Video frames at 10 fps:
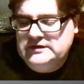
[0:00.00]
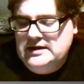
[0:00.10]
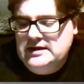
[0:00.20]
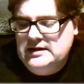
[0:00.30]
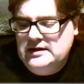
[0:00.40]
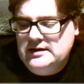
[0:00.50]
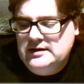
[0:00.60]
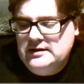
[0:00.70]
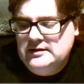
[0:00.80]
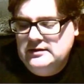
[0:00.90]

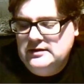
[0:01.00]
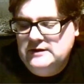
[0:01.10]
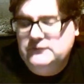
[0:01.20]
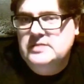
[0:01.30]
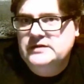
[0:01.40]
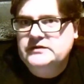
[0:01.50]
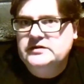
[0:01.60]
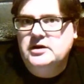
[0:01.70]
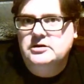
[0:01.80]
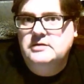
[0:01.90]
a few months
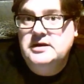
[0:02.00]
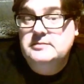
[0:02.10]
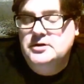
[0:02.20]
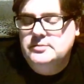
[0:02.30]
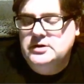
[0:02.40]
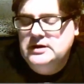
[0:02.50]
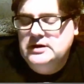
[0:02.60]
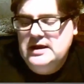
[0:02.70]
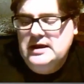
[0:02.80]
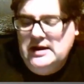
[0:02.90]
ago in Melbourne.
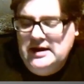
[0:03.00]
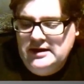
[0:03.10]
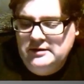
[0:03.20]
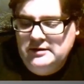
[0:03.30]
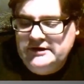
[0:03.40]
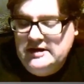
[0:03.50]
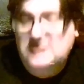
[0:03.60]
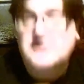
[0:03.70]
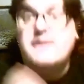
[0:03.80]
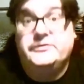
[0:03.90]
It was an
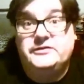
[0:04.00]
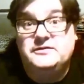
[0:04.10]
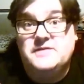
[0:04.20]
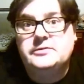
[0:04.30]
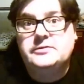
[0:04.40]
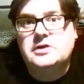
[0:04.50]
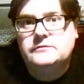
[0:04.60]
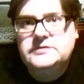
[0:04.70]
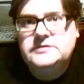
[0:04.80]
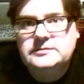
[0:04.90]
iOS developers
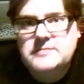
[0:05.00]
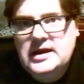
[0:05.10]
conference.